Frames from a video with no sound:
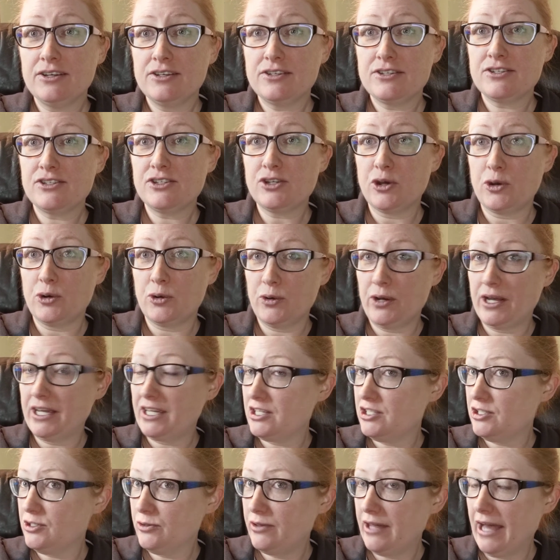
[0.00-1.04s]
So I
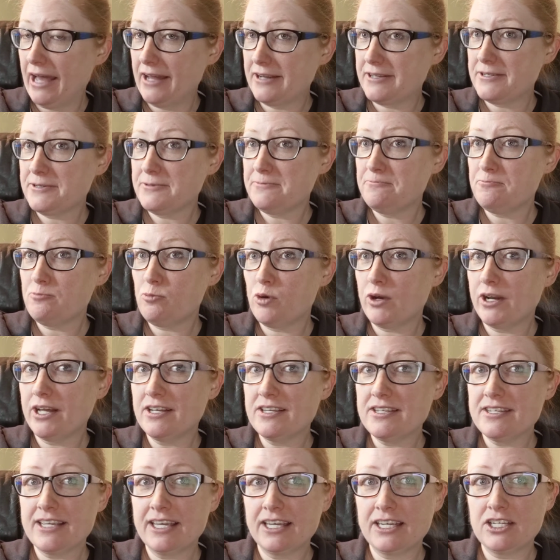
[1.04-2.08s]
can do that. What
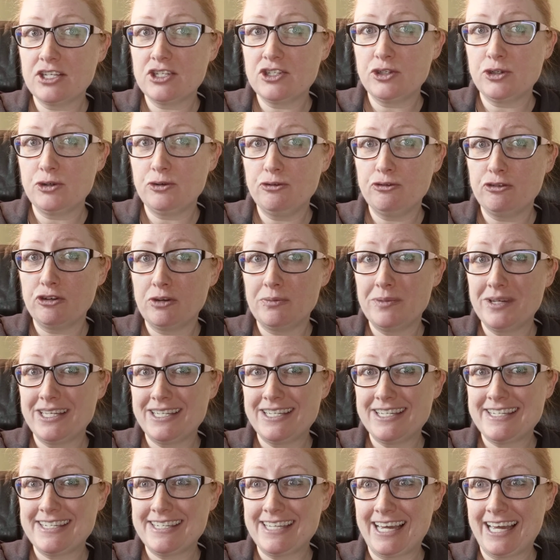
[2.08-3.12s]
else I can do from
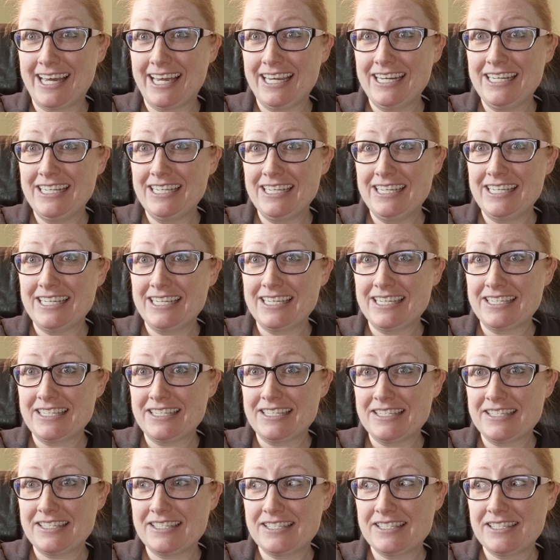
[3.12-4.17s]
inside
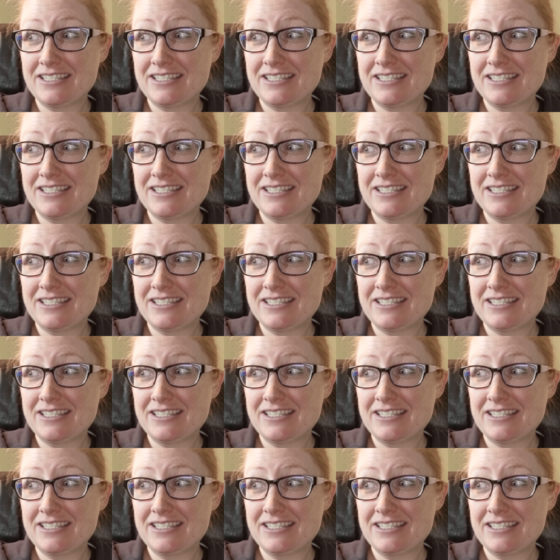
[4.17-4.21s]
is